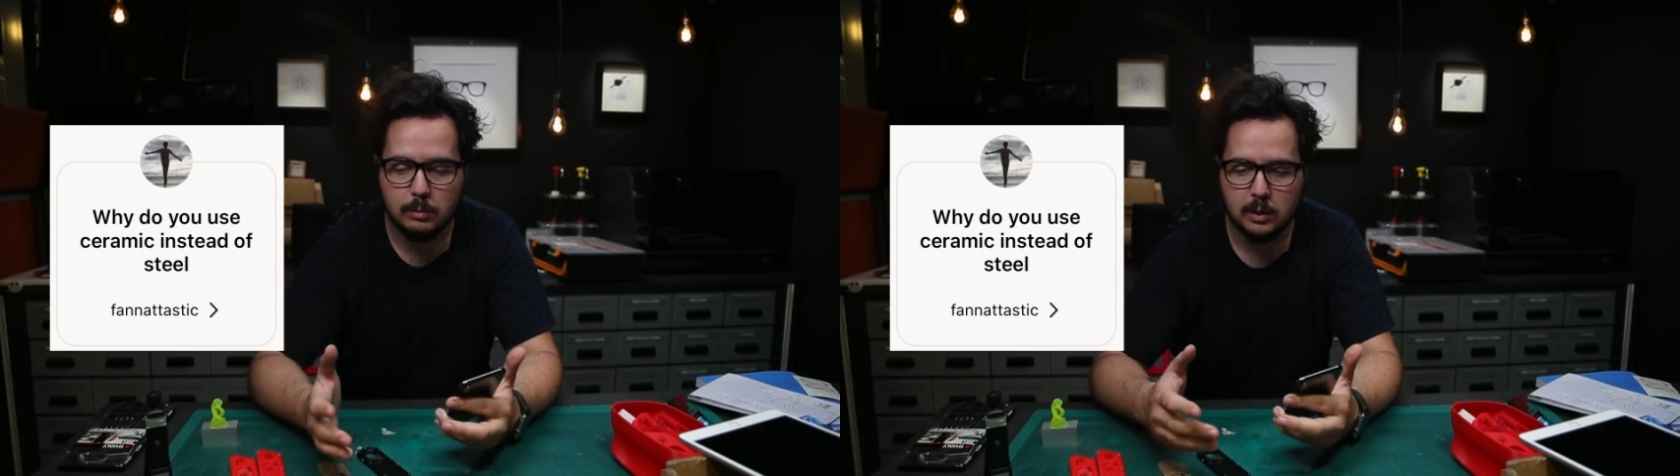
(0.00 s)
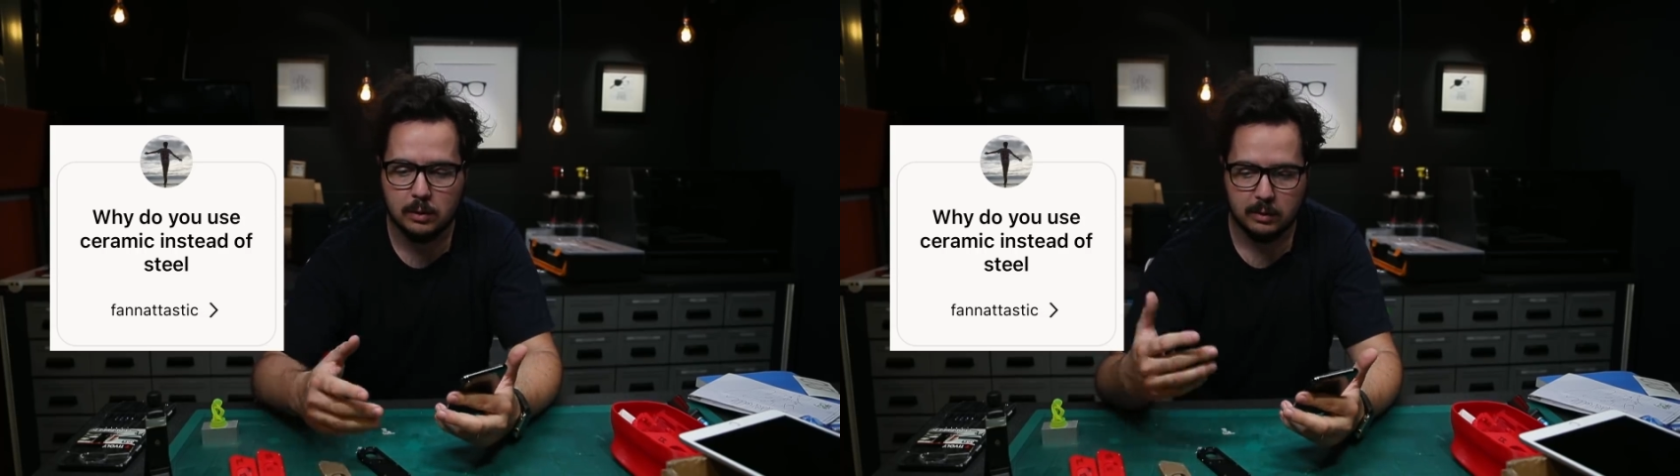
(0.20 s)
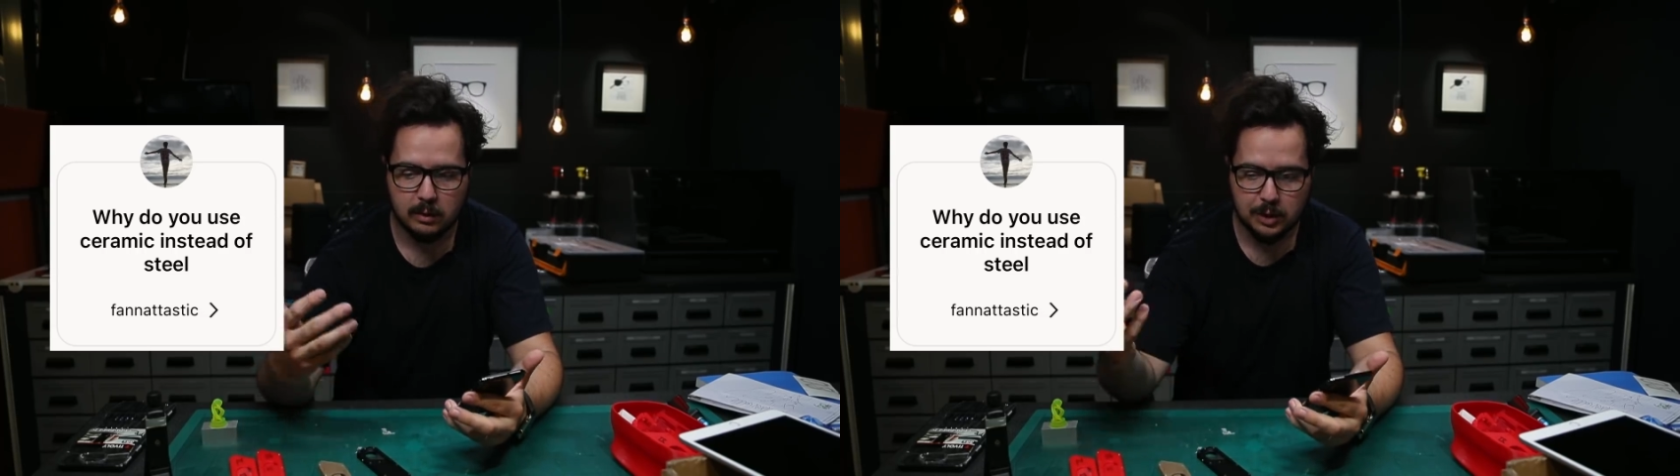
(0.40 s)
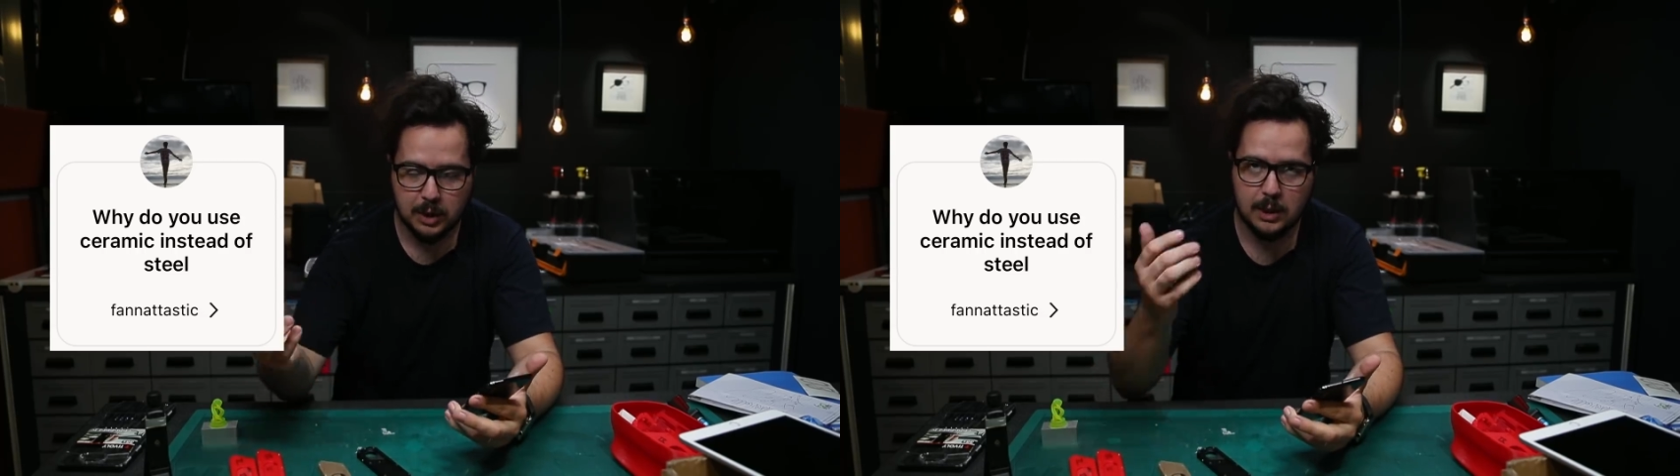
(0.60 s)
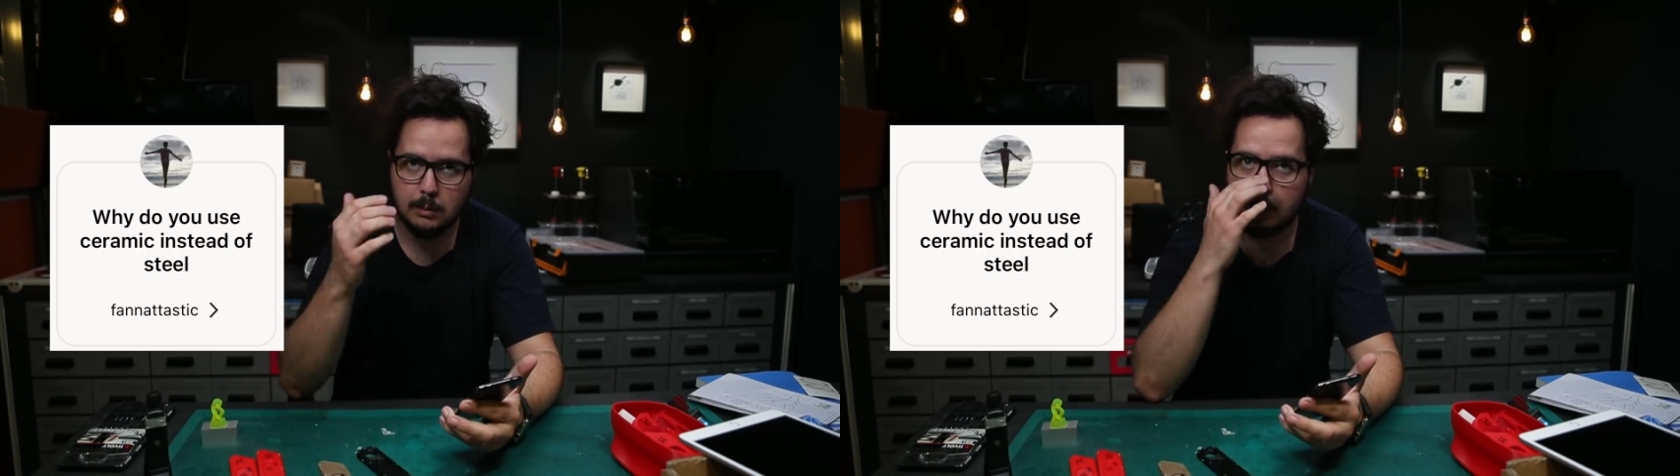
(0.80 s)
because they're
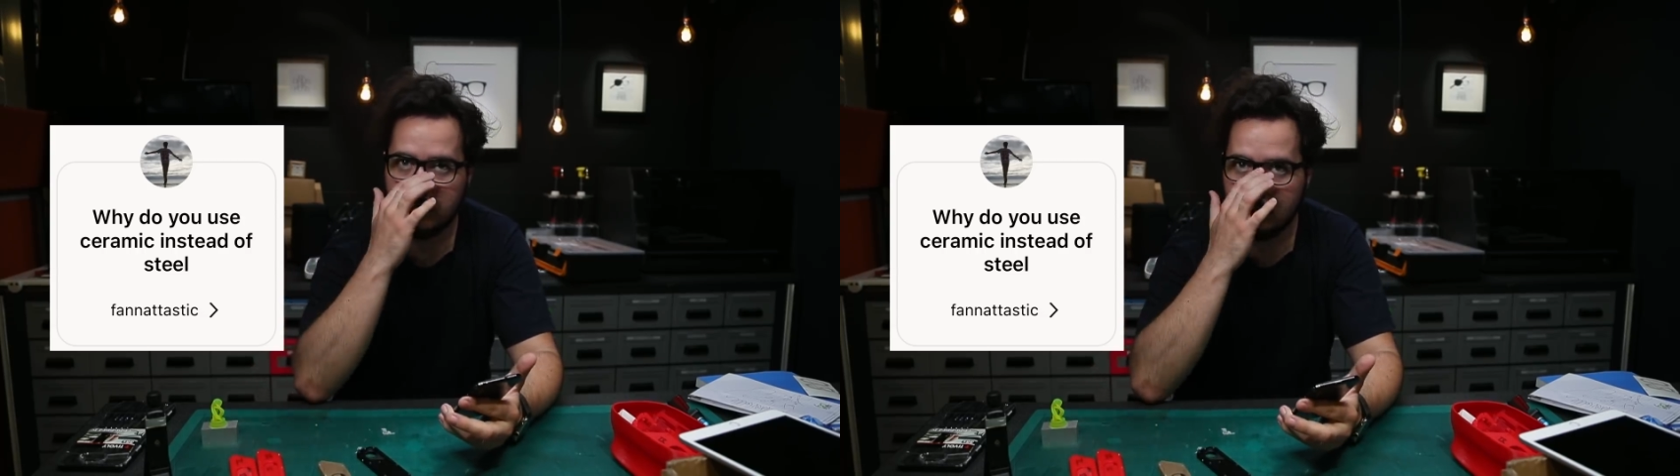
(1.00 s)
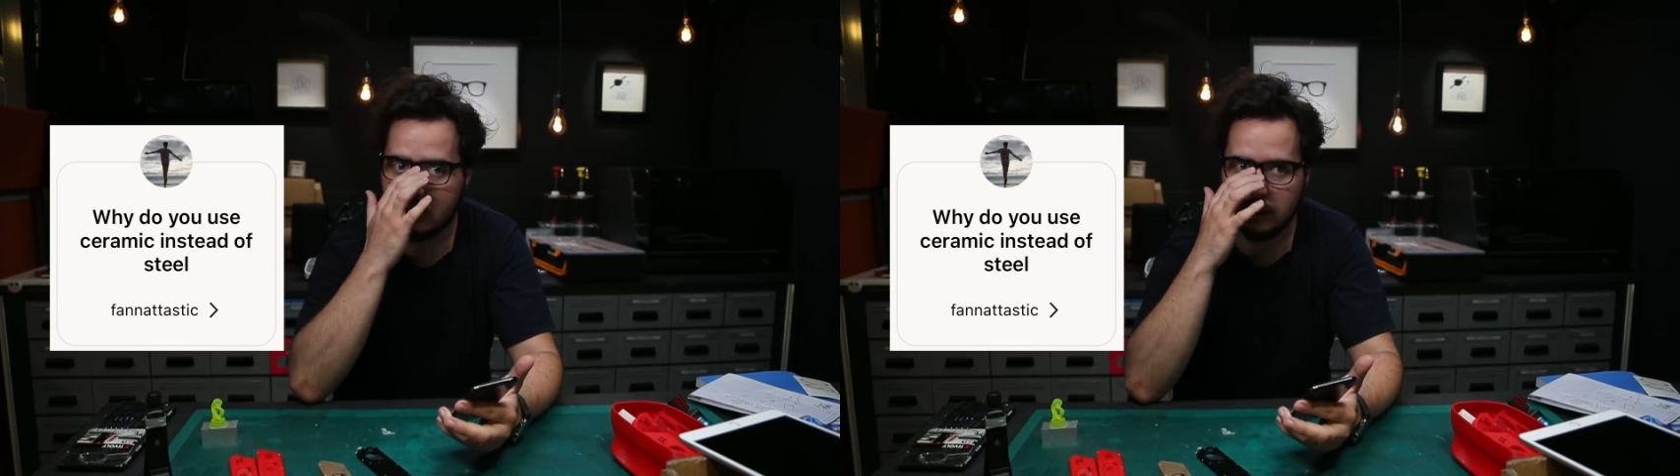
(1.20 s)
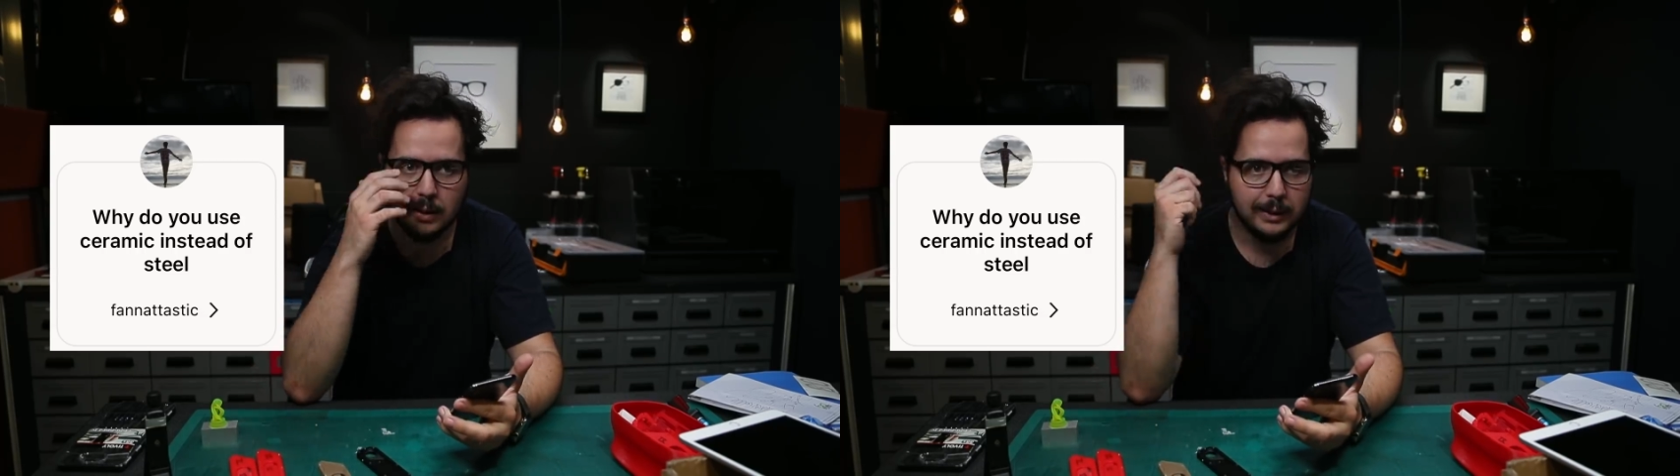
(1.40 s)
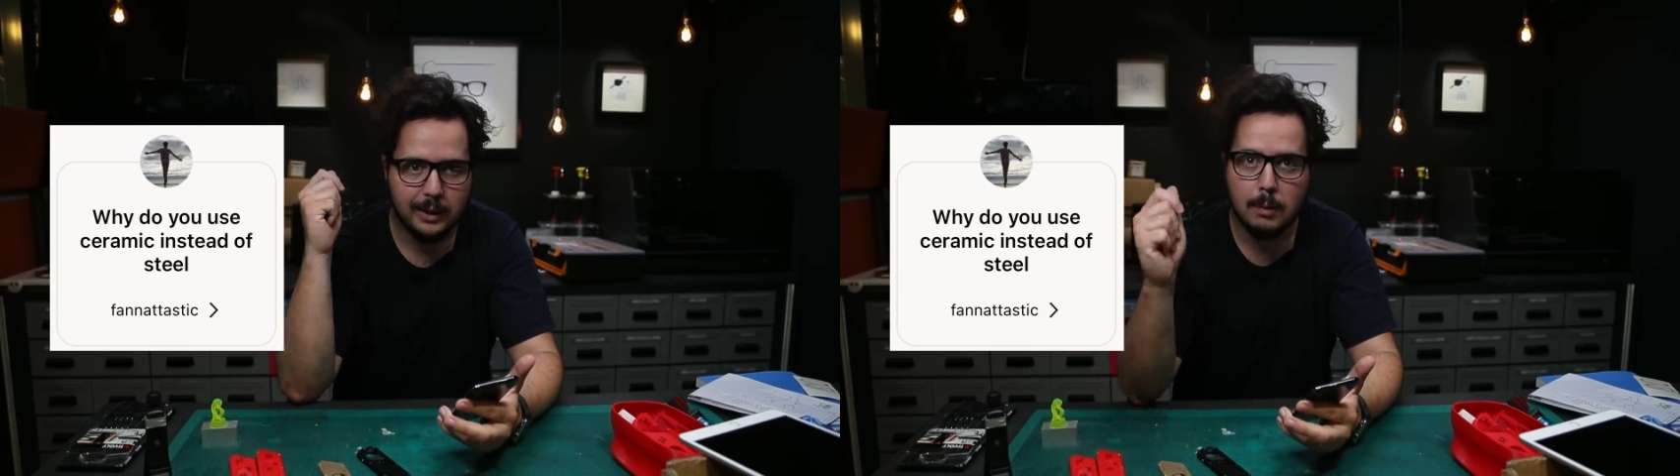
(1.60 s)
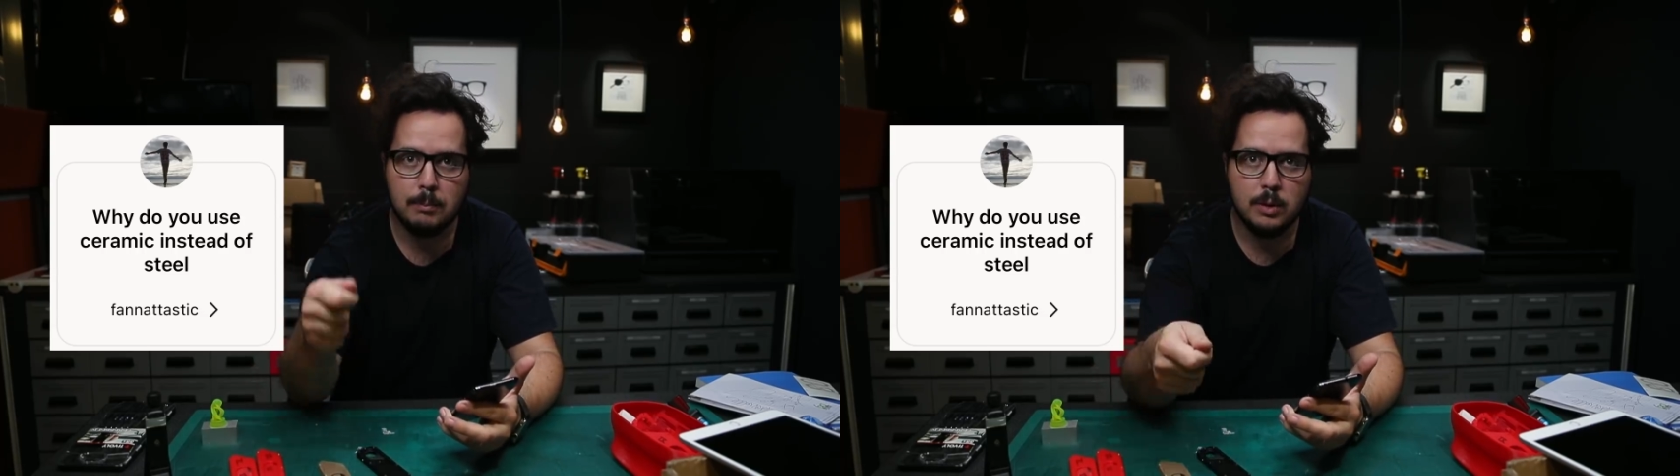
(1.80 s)
cheap and you can
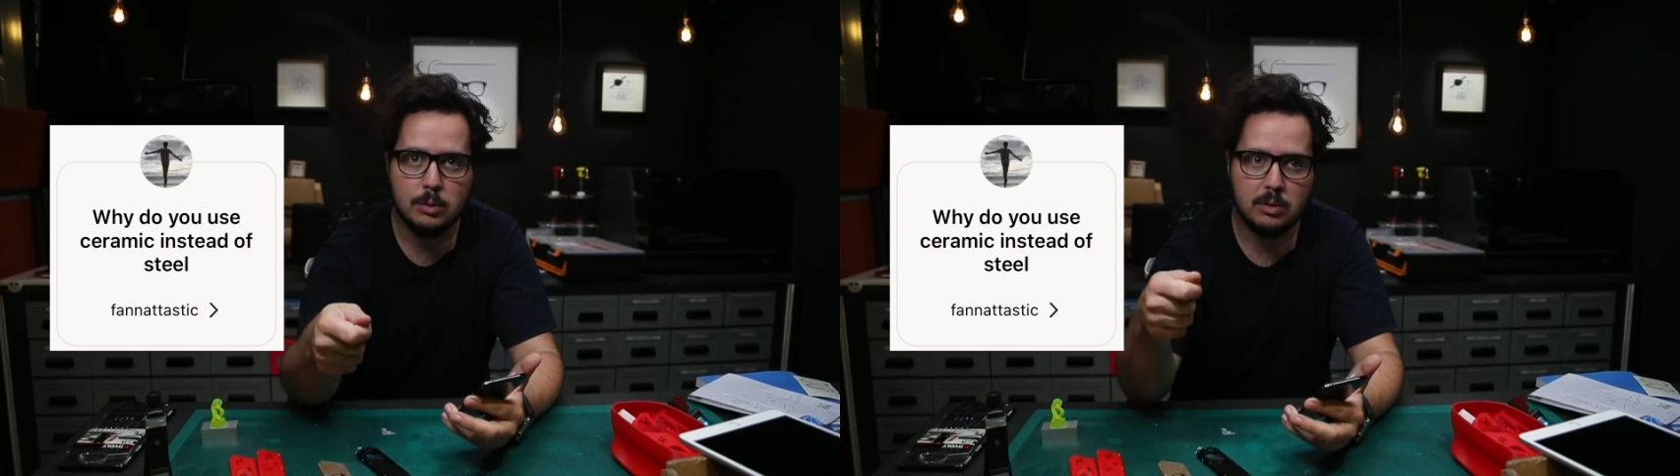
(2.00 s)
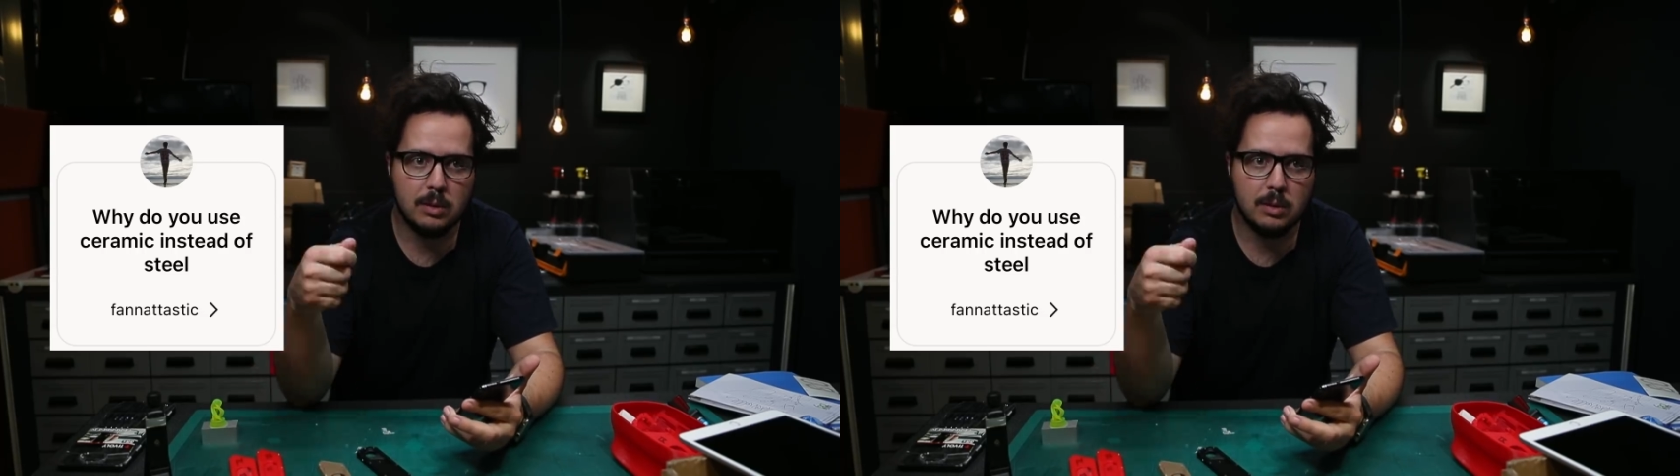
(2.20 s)
like abuse